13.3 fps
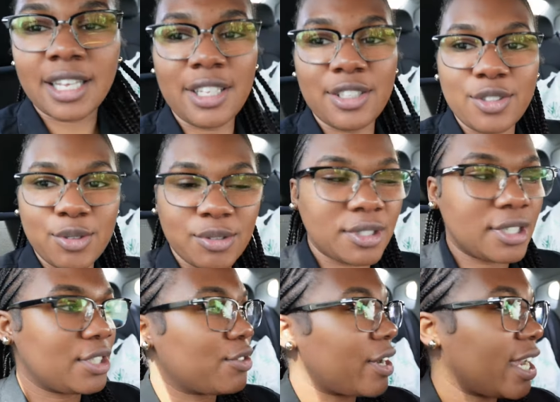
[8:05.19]
It's
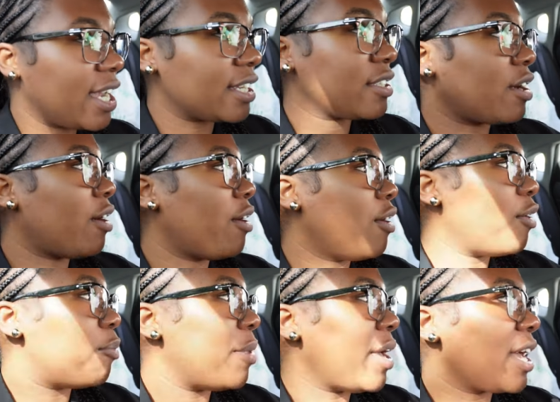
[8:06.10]
usually trash
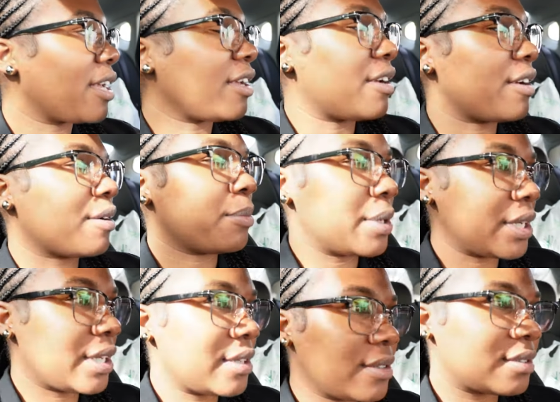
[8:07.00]
all back here, but